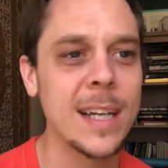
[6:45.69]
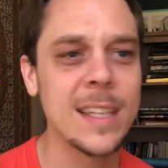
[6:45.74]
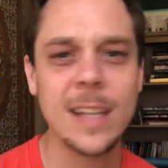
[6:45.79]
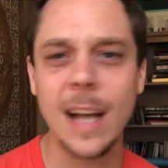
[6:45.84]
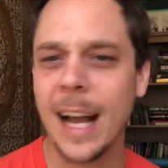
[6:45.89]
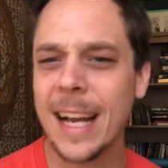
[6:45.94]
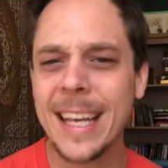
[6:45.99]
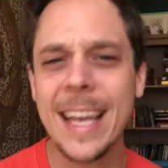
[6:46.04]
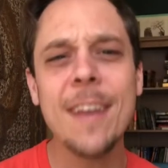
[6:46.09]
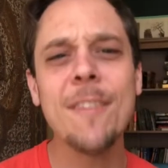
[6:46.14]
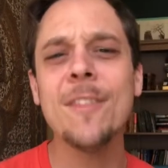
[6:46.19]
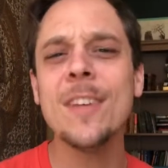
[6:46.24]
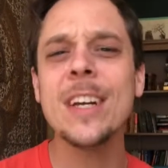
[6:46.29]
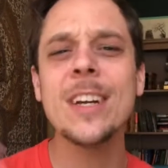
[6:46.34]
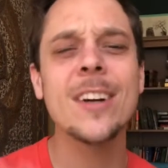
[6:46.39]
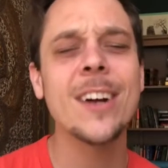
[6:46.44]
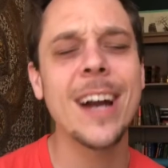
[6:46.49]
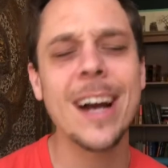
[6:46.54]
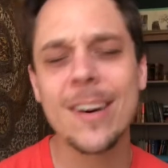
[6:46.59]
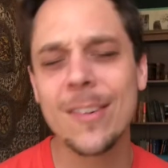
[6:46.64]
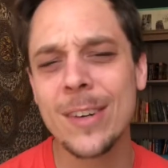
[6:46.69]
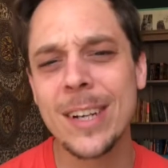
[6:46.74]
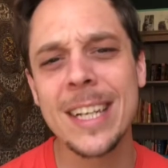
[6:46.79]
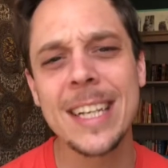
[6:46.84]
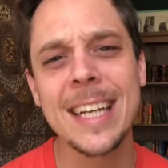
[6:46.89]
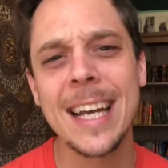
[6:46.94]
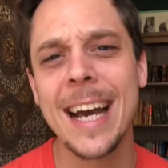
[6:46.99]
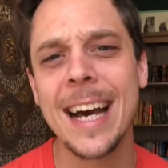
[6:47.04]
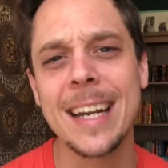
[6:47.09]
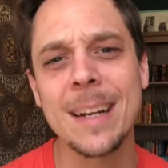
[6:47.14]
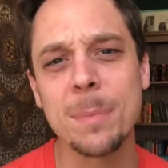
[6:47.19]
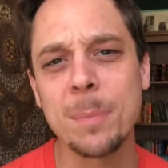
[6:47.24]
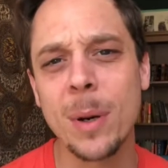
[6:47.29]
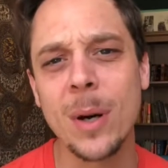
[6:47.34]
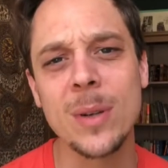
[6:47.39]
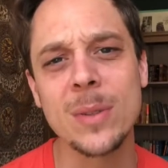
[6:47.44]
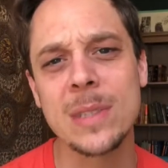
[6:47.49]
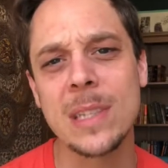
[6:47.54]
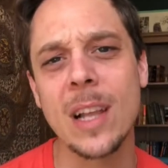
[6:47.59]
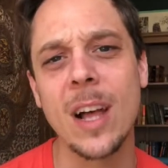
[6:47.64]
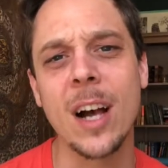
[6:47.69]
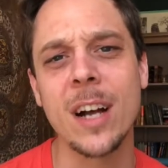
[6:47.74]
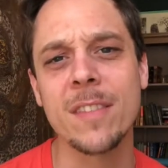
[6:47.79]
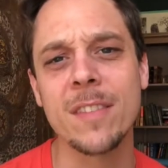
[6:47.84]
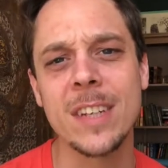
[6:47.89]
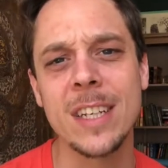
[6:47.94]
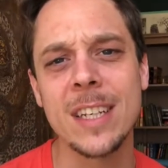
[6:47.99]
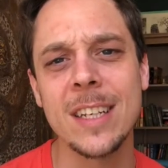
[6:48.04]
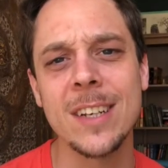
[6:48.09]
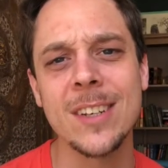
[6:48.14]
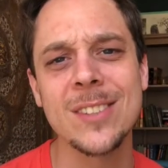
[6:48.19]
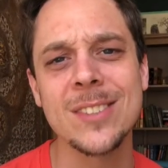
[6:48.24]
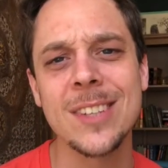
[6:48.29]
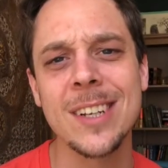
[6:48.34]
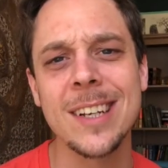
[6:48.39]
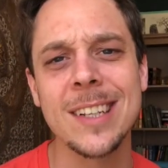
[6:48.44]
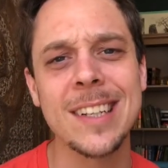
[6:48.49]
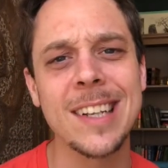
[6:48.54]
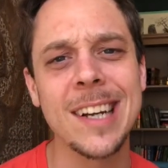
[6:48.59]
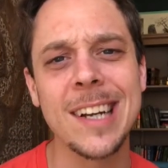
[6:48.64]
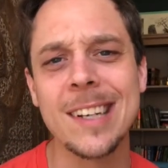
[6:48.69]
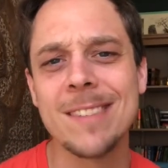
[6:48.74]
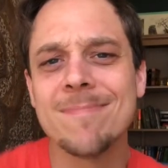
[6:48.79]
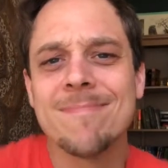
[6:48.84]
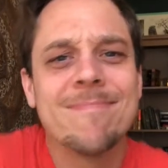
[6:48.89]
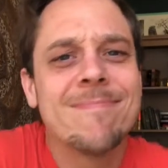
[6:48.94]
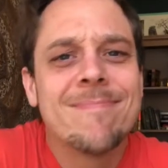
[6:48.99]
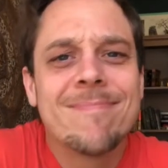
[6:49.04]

I can't figure out really how to post long videos on there.